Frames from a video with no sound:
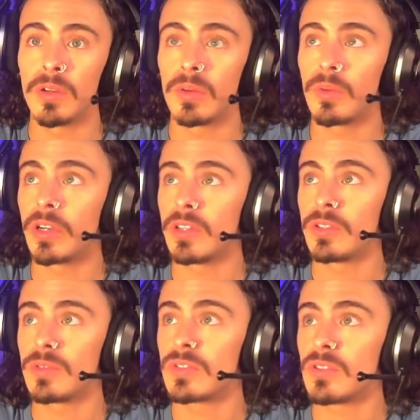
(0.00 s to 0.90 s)
We're going to
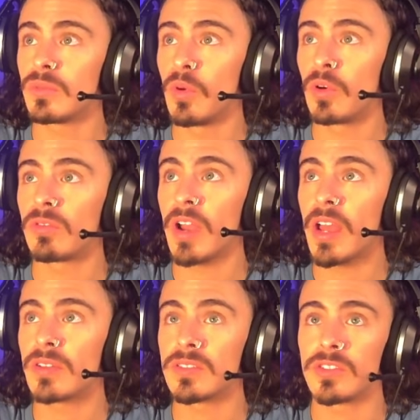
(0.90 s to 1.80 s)
do two more
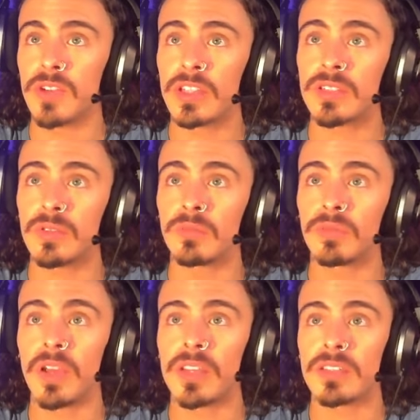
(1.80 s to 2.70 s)
rounds, Address to
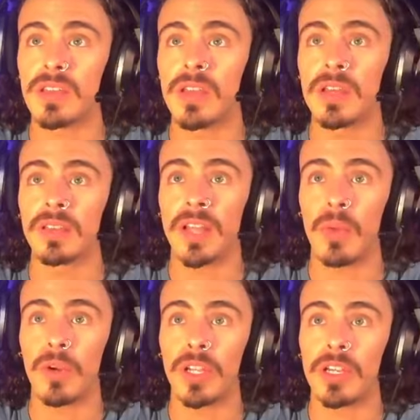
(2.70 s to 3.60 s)
Impress. Then I
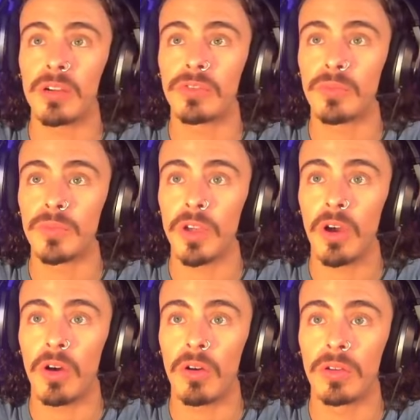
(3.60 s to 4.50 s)
want to hear from
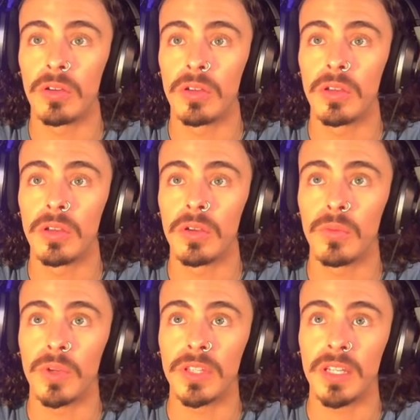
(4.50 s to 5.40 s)
y'all
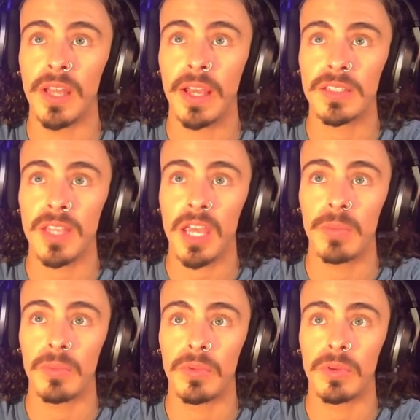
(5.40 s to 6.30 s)
what the next
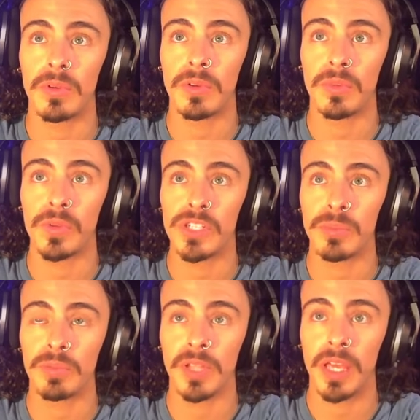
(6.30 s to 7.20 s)
game we
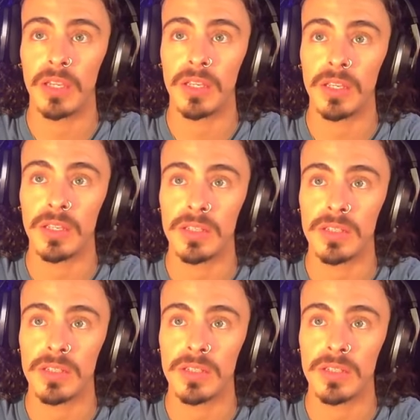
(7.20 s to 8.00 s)
should play is.